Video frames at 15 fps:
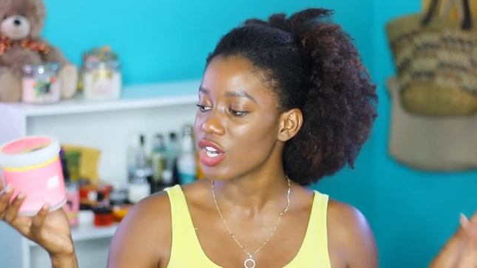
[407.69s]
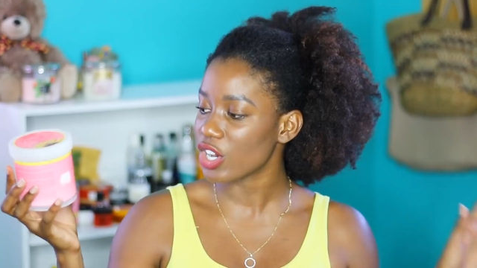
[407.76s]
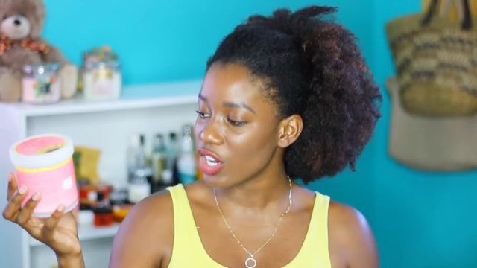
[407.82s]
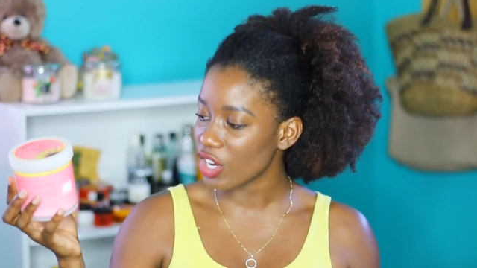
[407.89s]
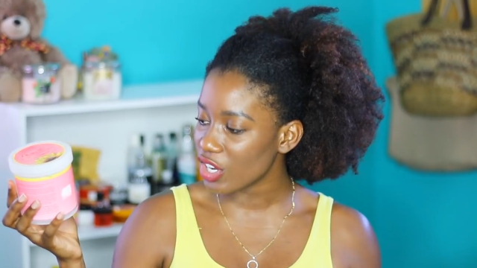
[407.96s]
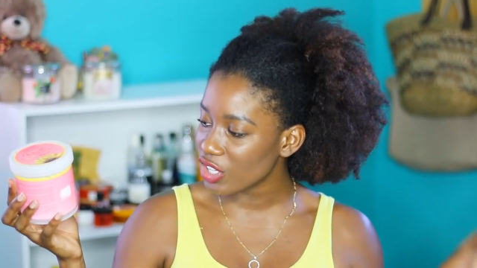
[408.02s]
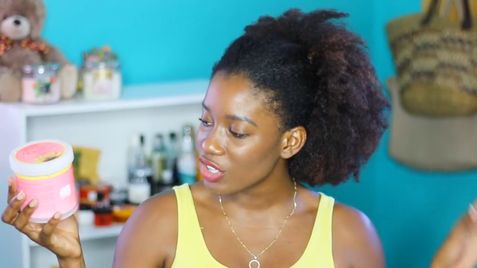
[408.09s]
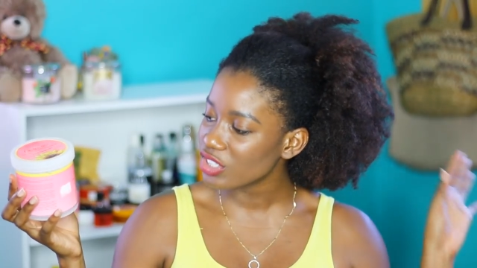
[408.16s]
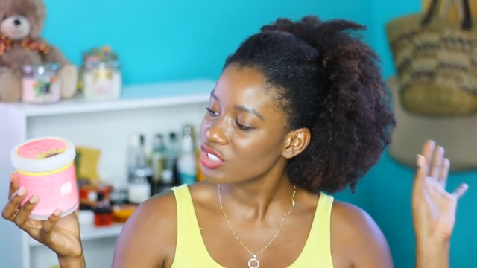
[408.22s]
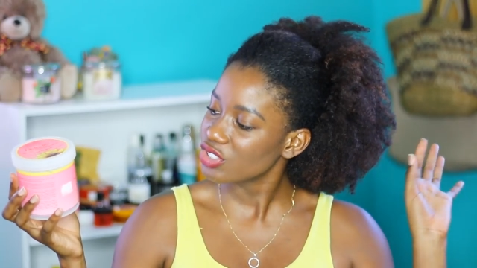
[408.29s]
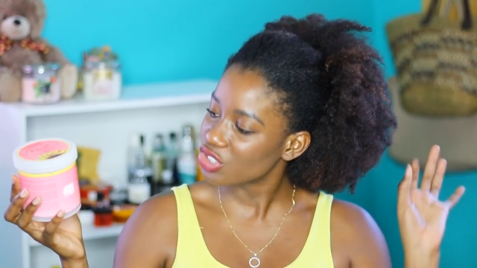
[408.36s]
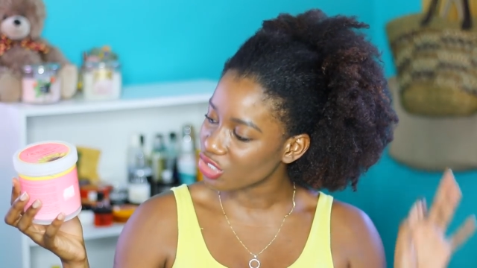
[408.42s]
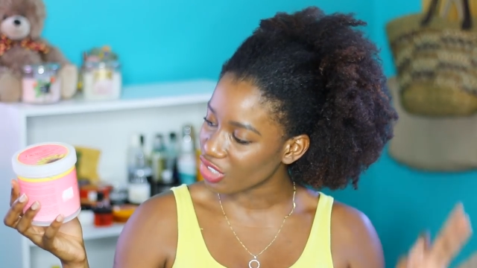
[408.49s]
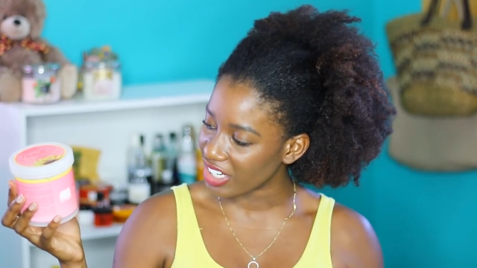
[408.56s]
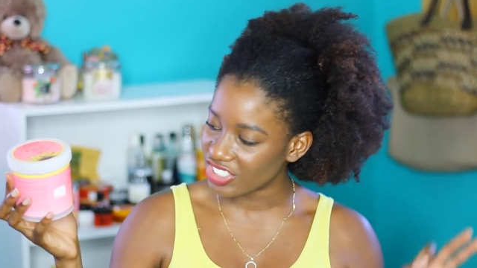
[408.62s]
Curl
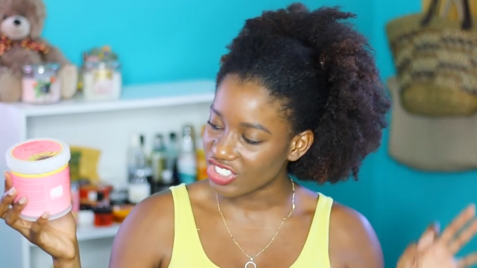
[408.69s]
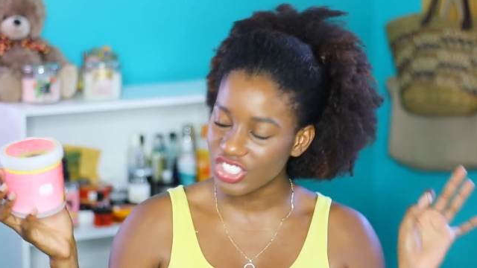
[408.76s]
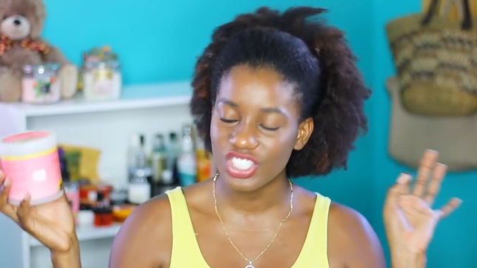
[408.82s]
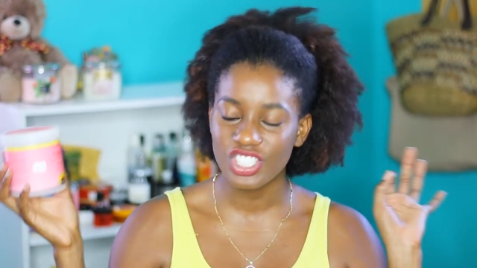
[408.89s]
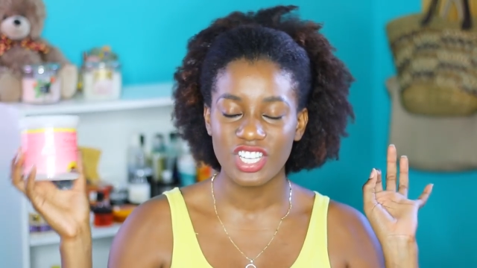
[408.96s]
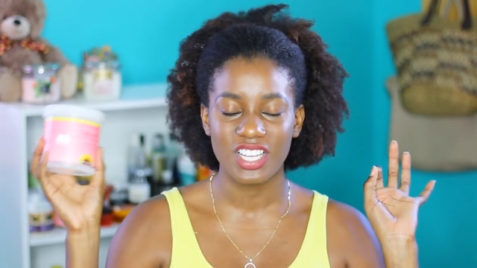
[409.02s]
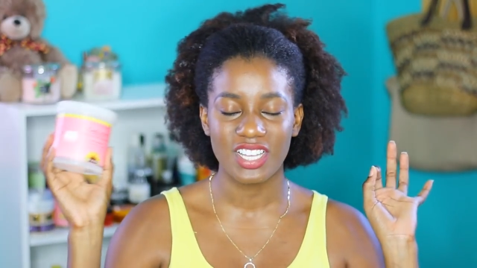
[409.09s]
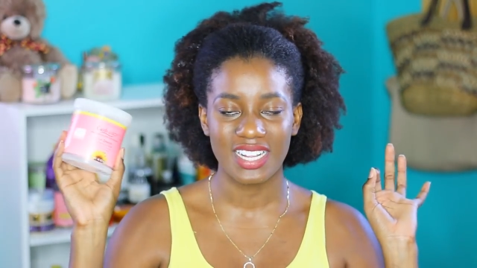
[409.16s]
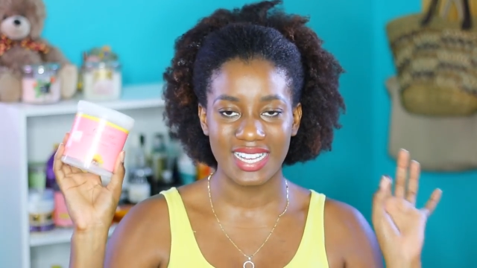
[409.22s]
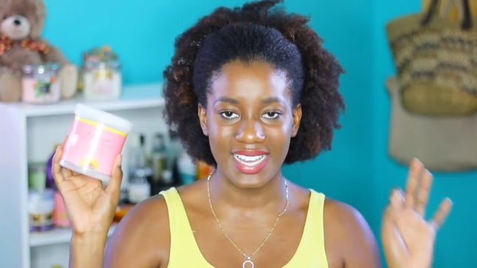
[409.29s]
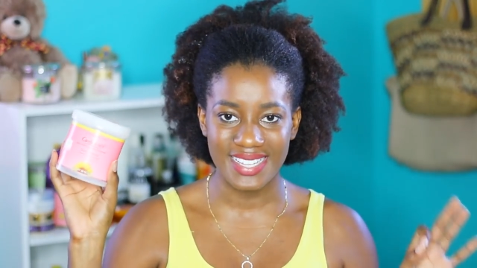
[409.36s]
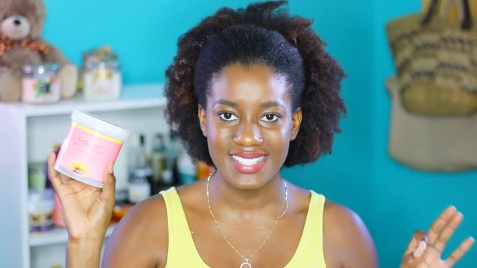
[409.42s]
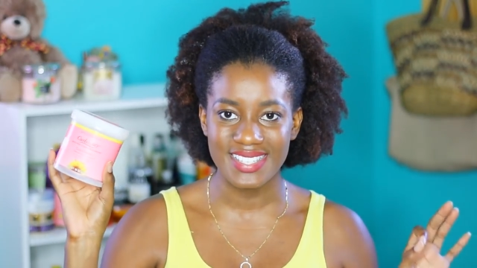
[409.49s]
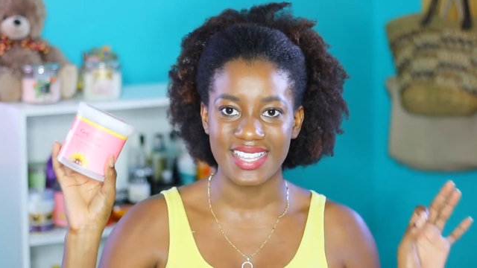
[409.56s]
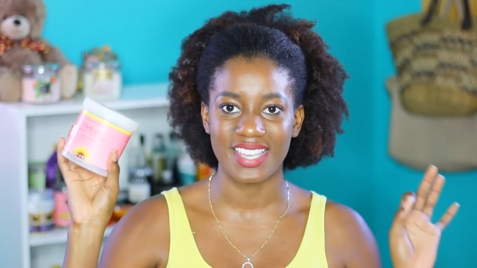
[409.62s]
Drench
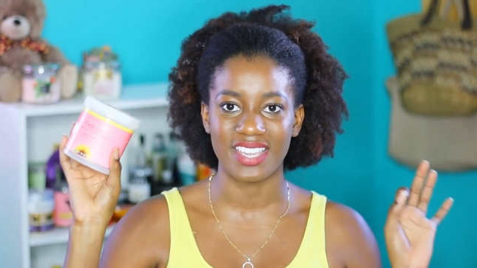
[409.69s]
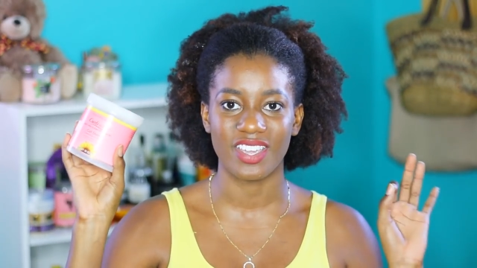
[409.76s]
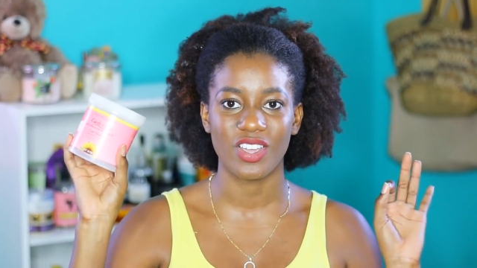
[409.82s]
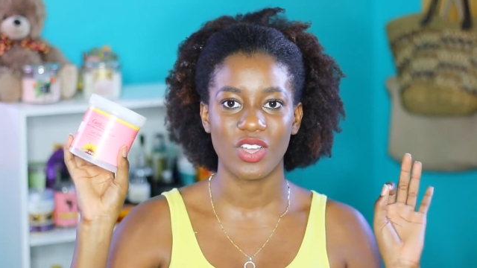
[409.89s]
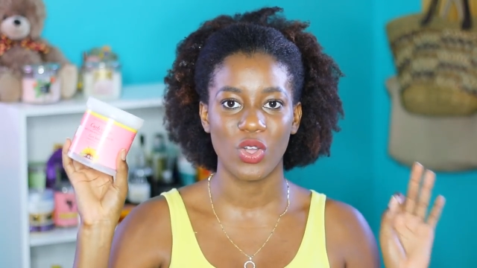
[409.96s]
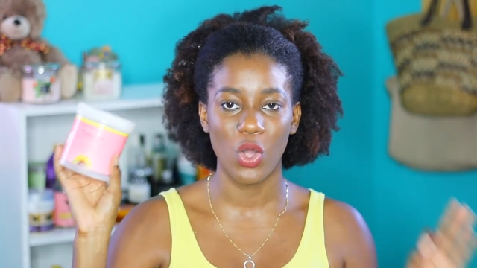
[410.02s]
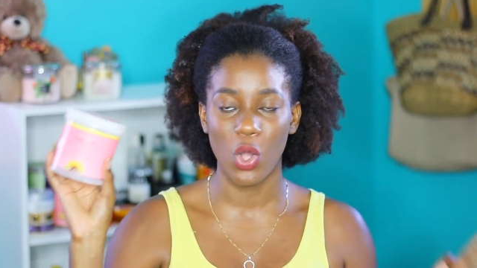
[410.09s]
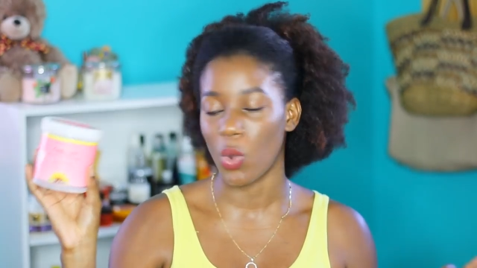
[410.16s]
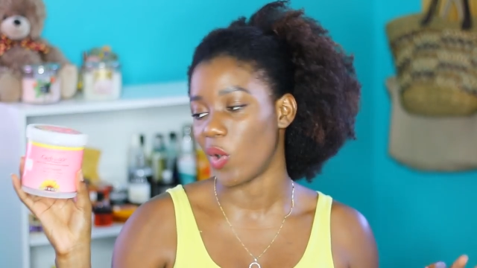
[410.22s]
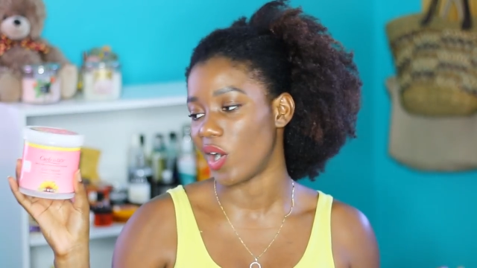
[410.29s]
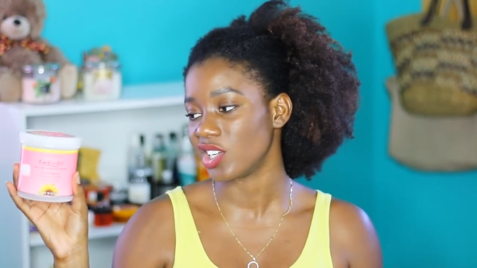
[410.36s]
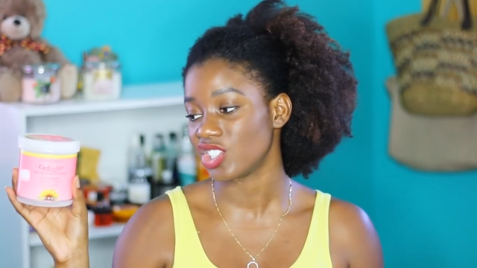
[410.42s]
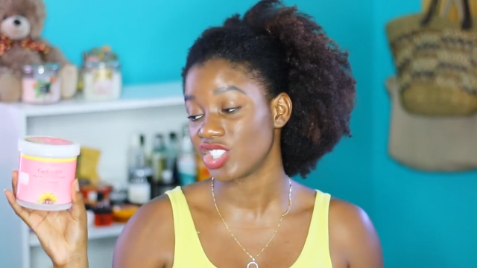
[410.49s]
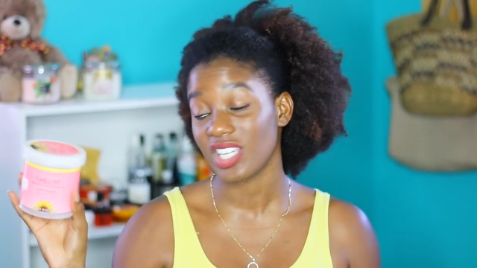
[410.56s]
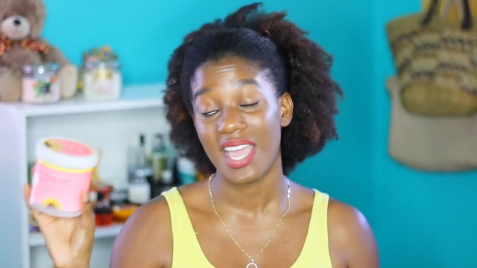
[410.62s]
Cleansing
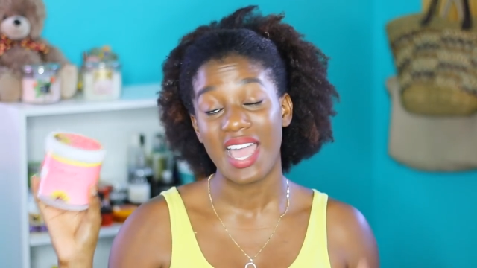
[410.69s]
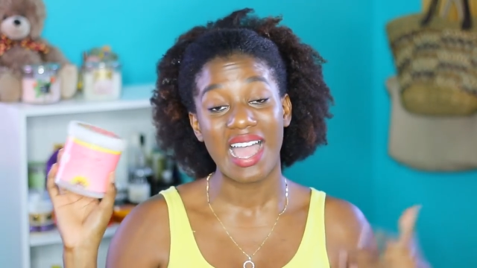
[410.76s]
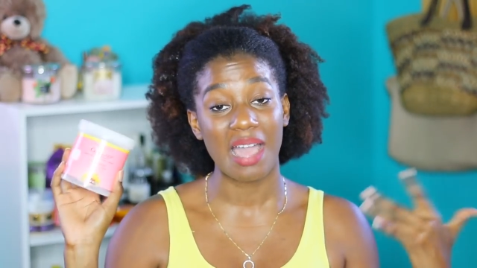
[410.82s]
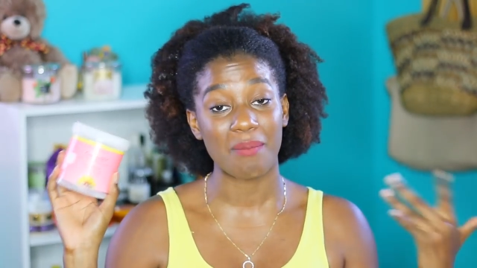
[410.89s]
Co-Wash.